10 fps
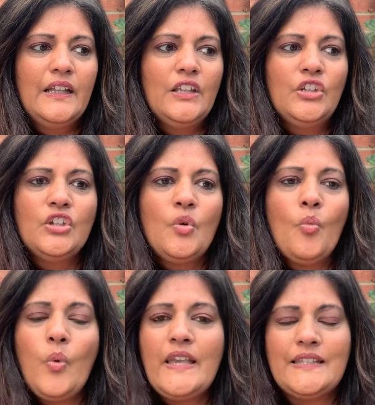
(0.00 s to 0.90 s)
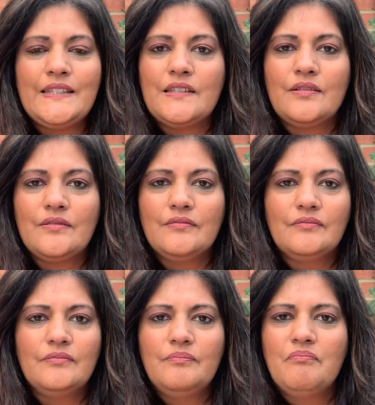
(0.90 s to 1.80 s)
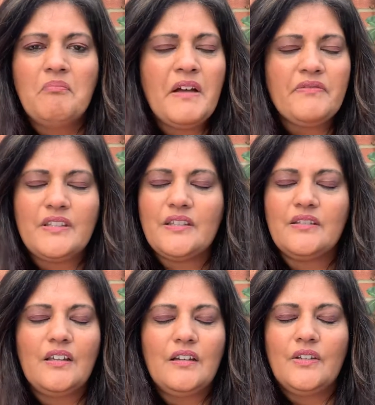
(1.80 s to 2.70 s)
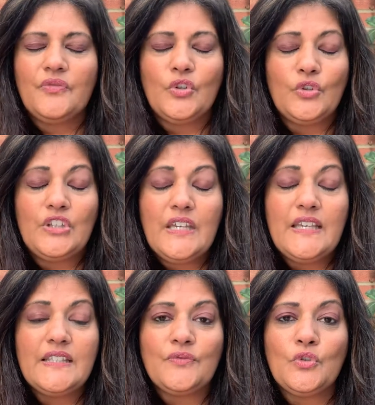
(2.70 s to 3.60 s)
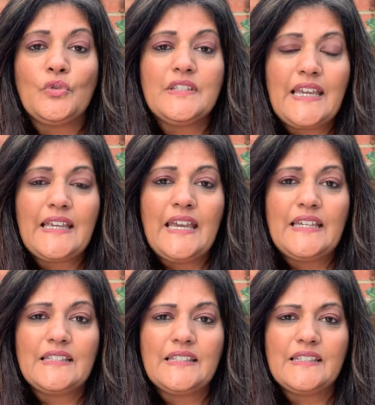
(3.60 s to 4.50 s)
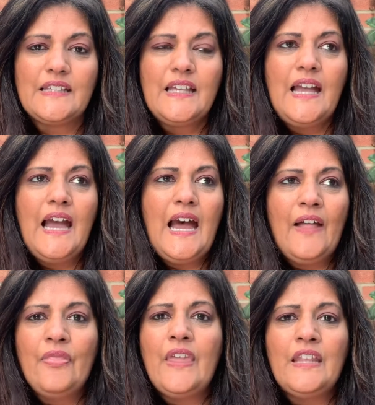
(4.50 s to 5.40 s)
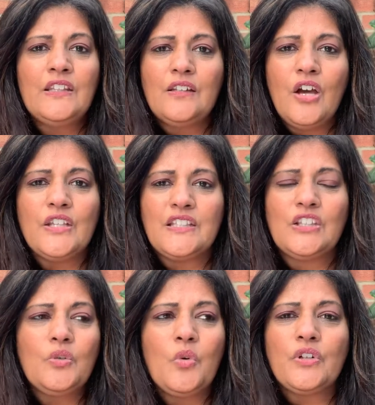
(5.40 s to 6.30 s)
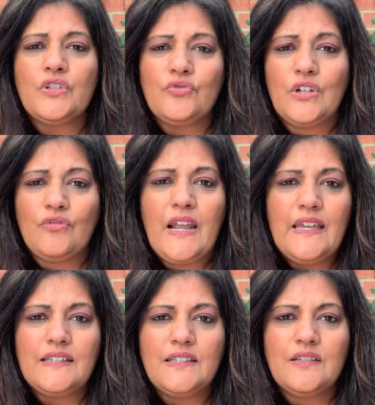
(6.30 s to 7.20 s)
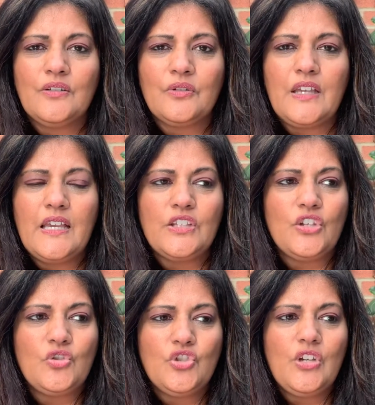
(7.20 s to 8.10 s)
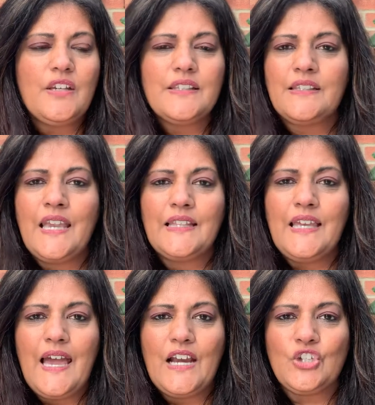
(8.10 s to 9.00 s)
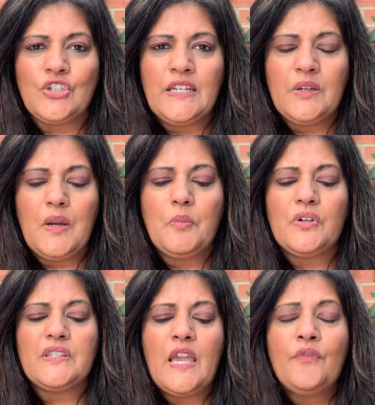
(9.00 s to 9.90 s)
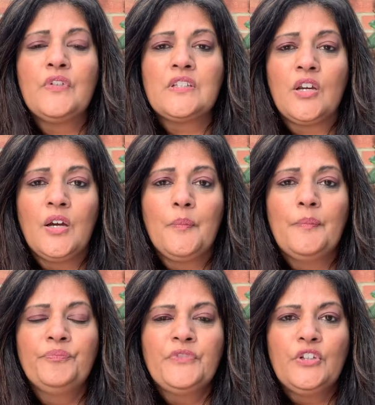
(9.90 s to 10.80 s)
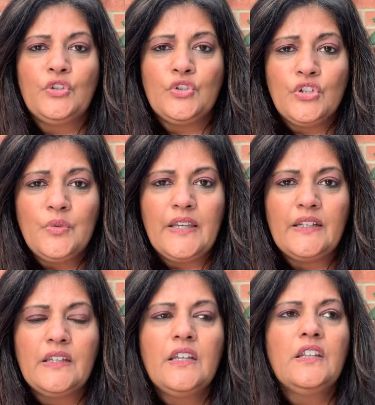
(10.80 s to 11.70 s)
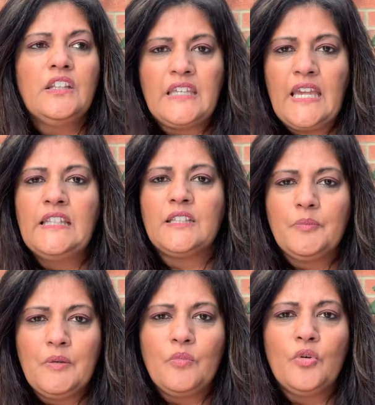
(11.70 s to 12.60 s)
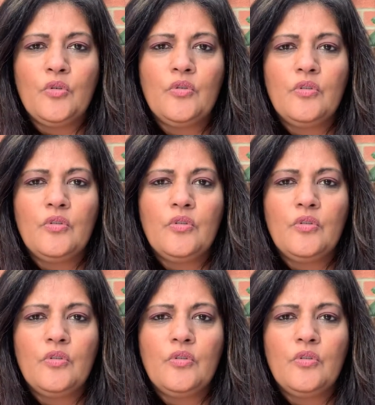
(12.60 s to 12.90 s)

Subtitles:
you can waste months, if not years, if not decades. And then the last thing you want is regret. Okay, so just take that action anyway, because every time you do it, you get a little bit more